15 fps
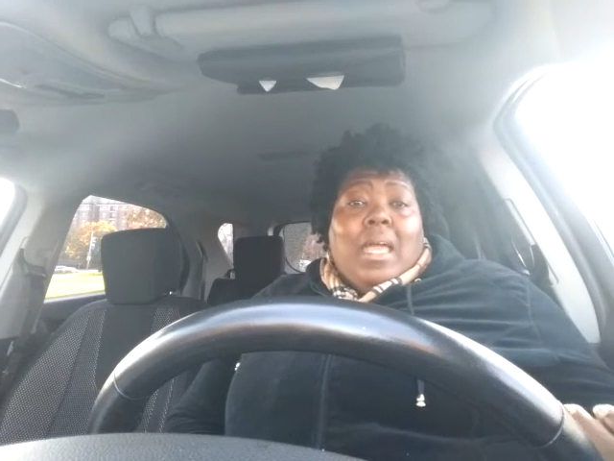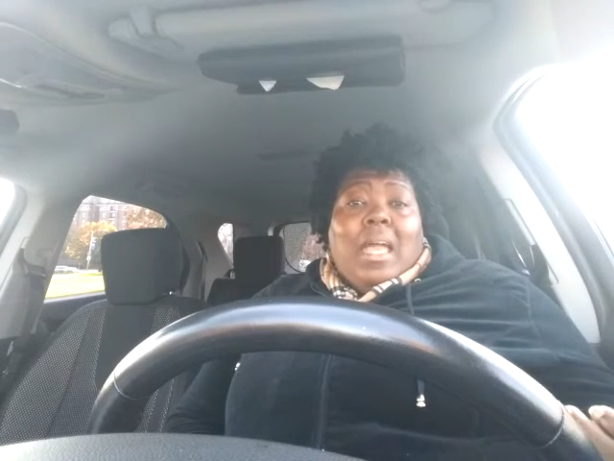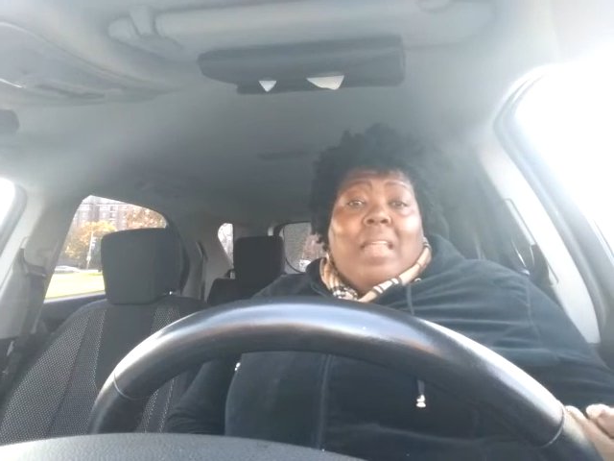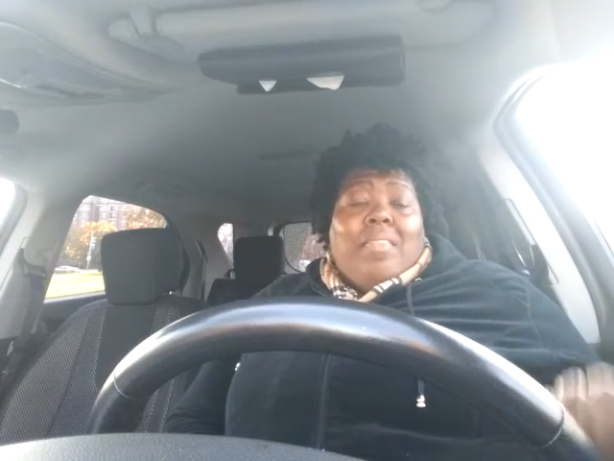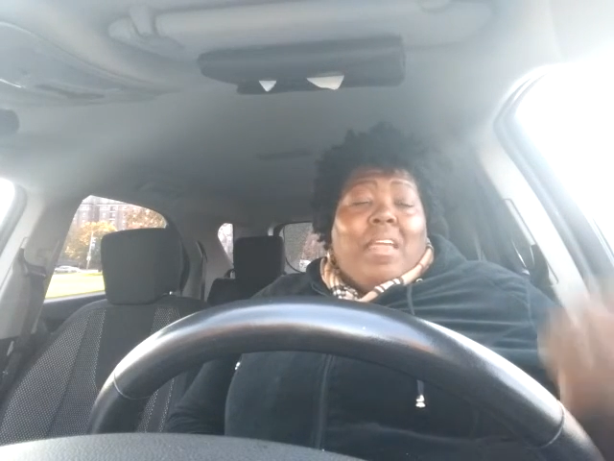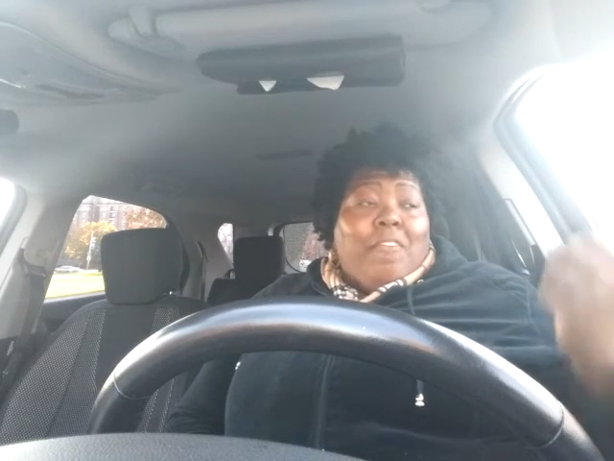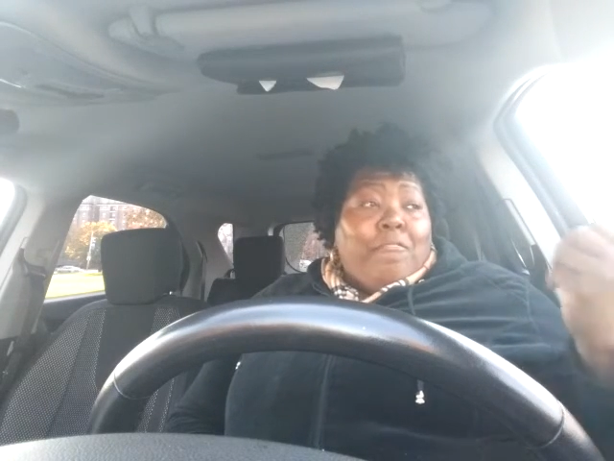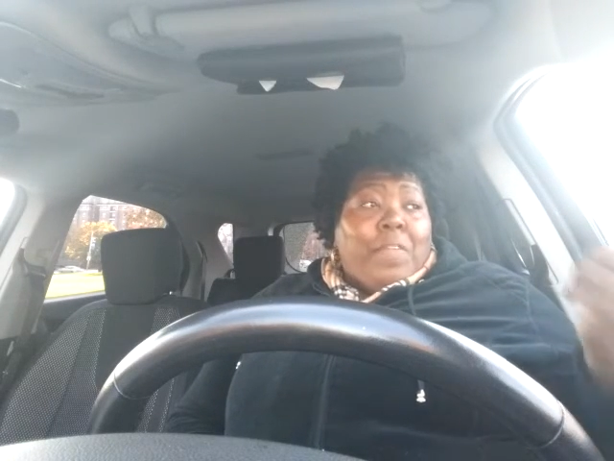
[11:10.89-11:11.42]

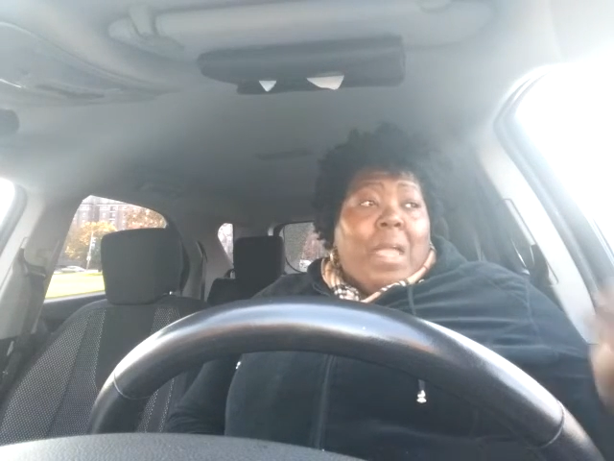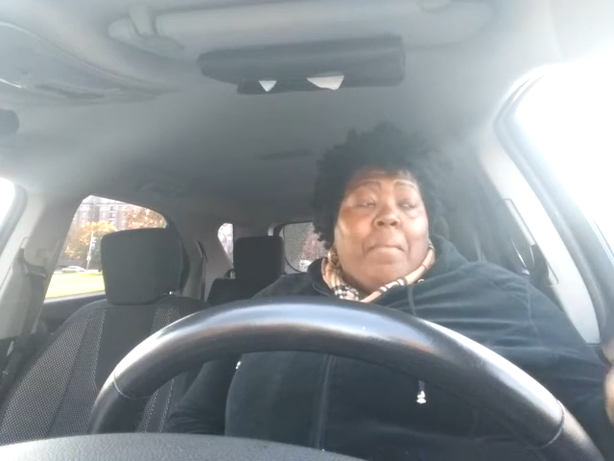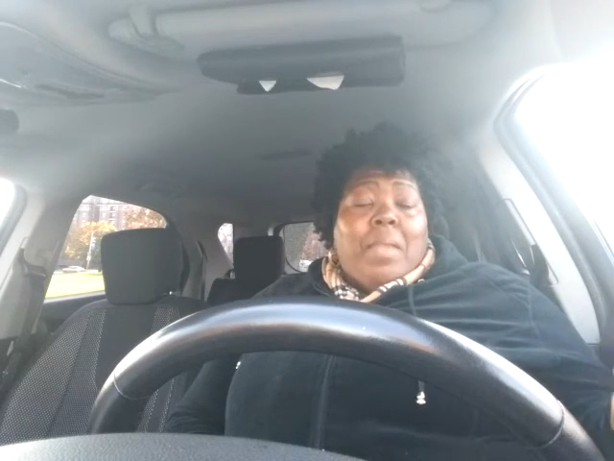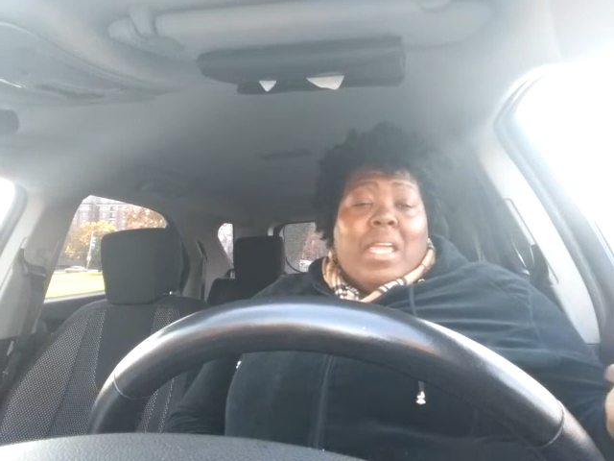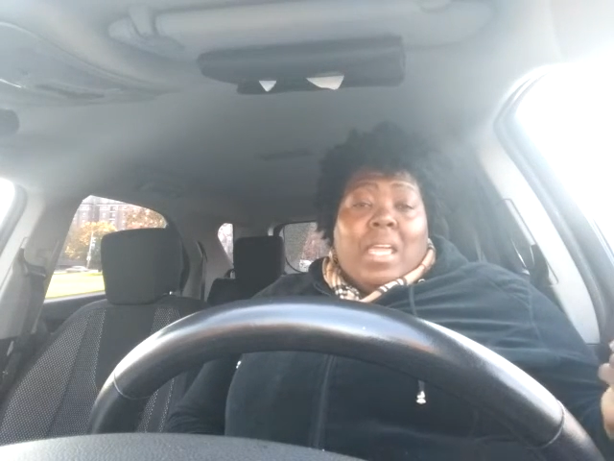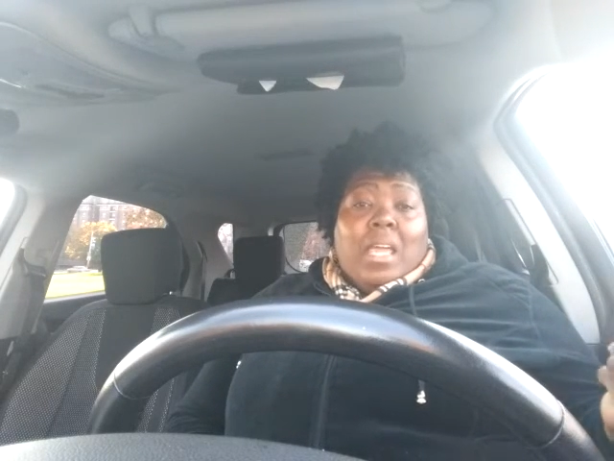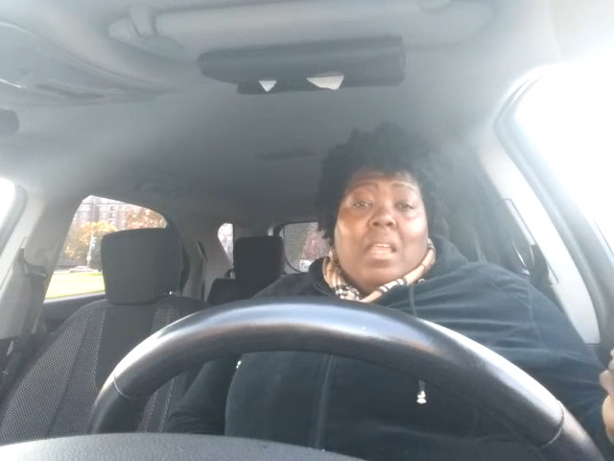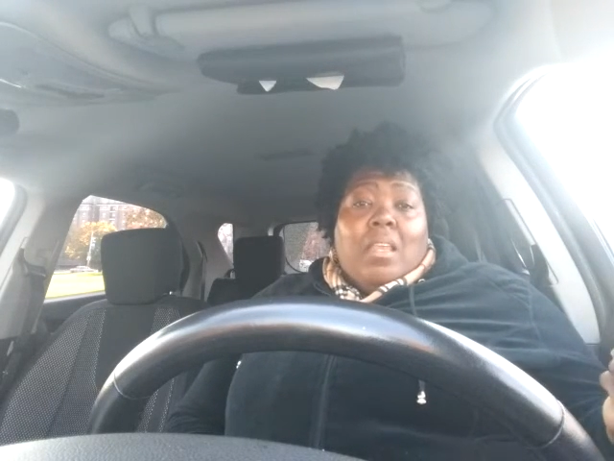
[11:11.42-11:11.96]
and their
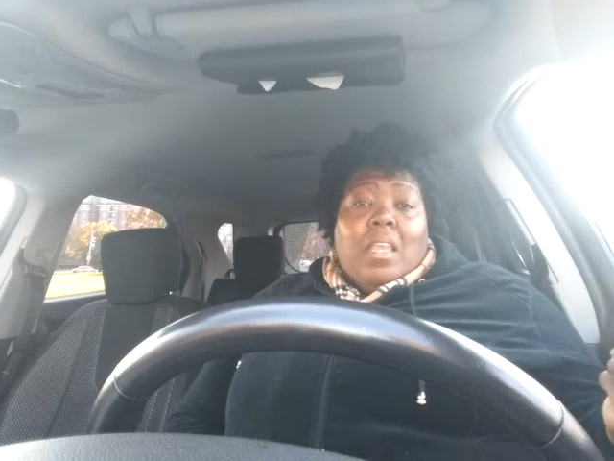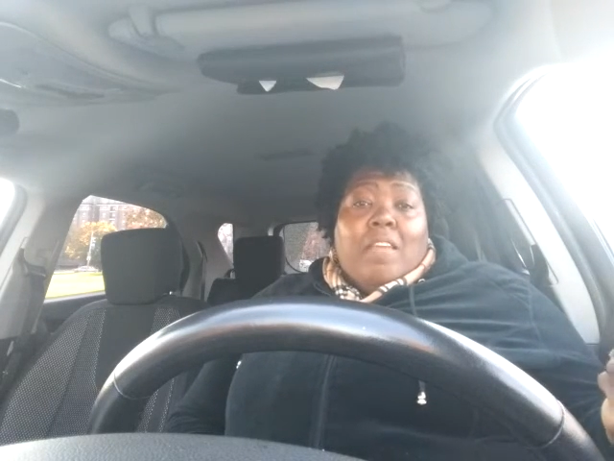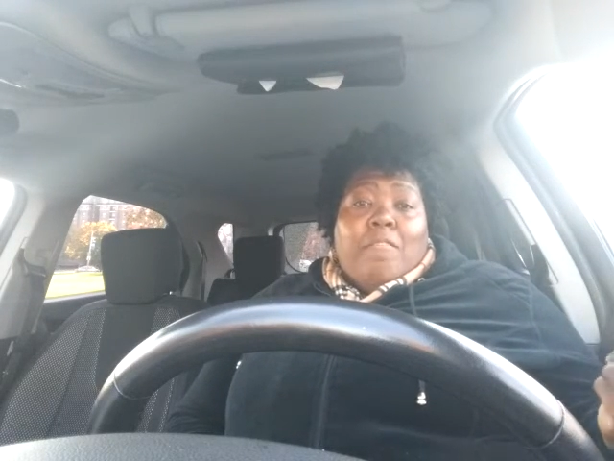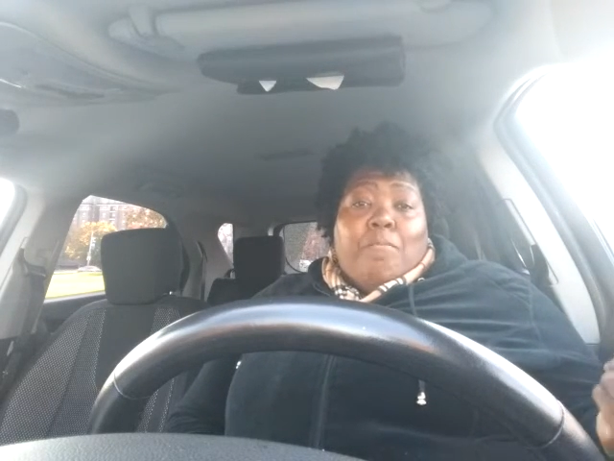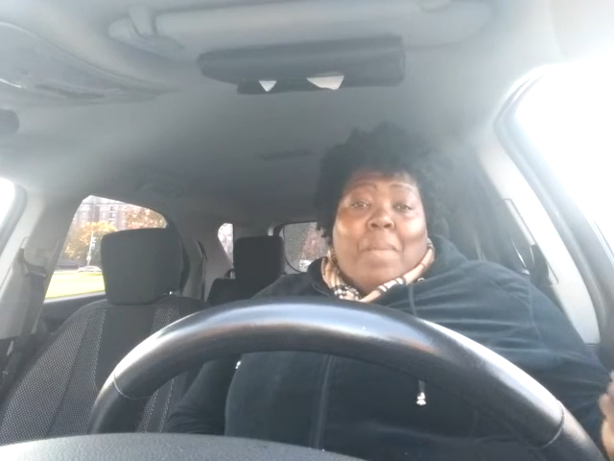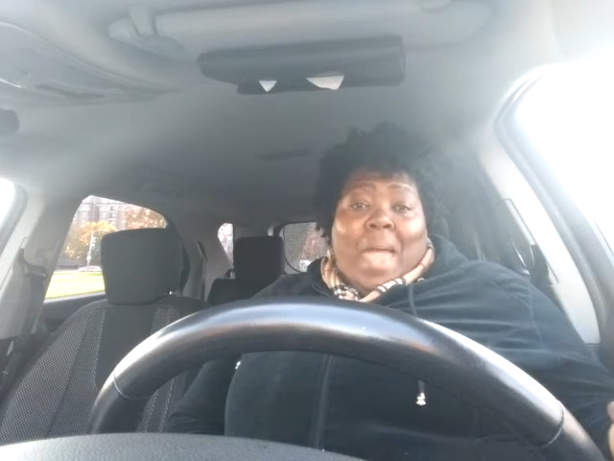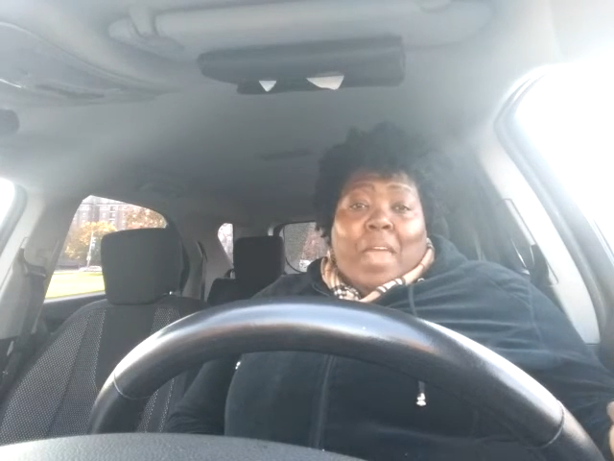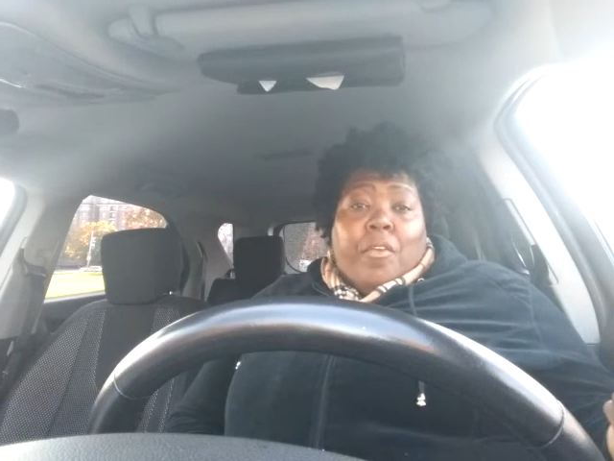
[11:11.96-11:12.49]
family can
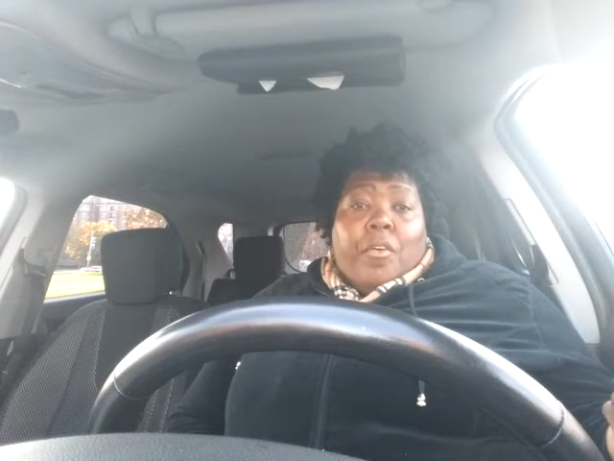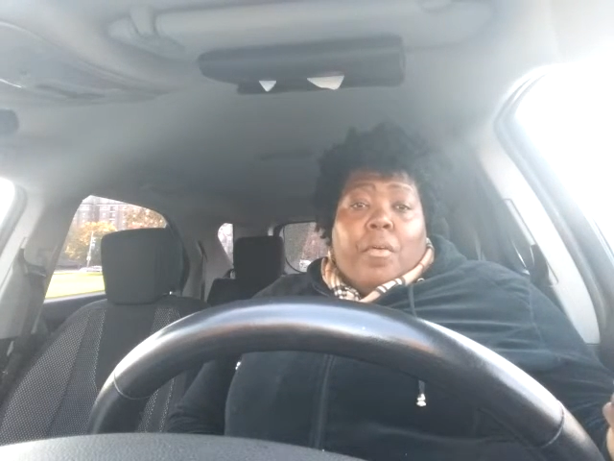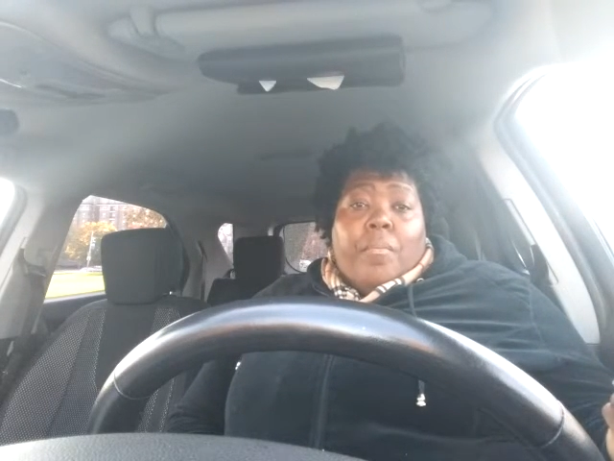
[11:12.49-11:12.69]
live better.